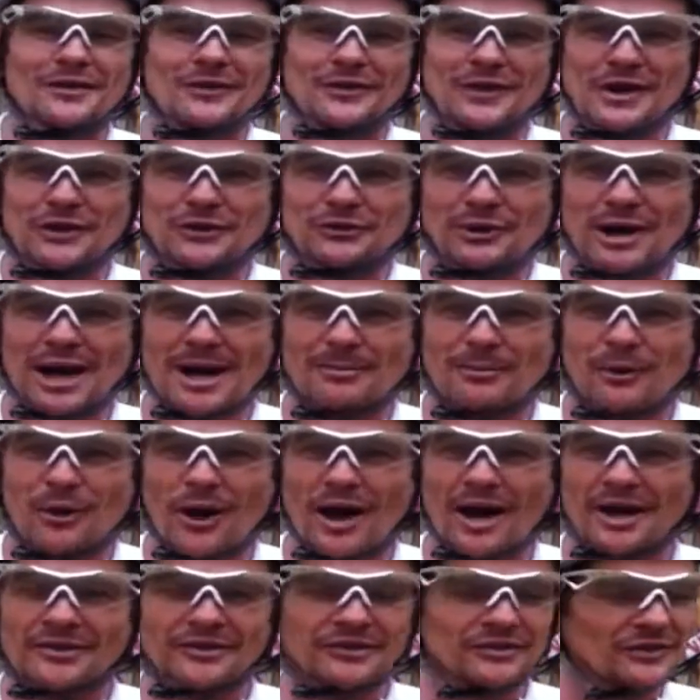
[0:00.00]
these are our
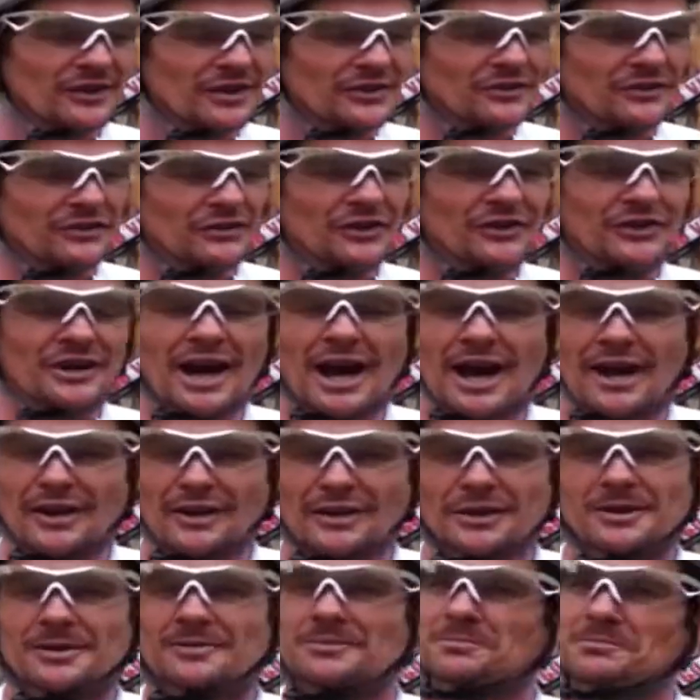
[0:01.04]
bikes, this is the
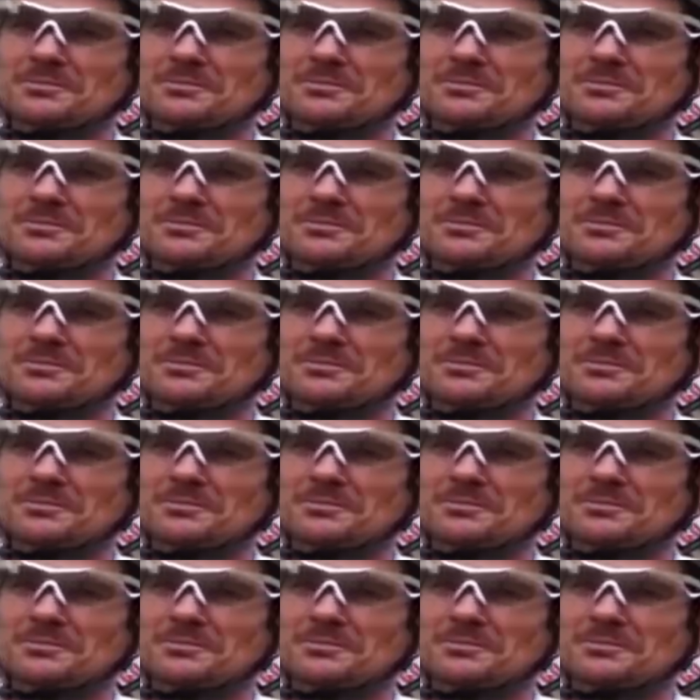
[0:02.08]
data,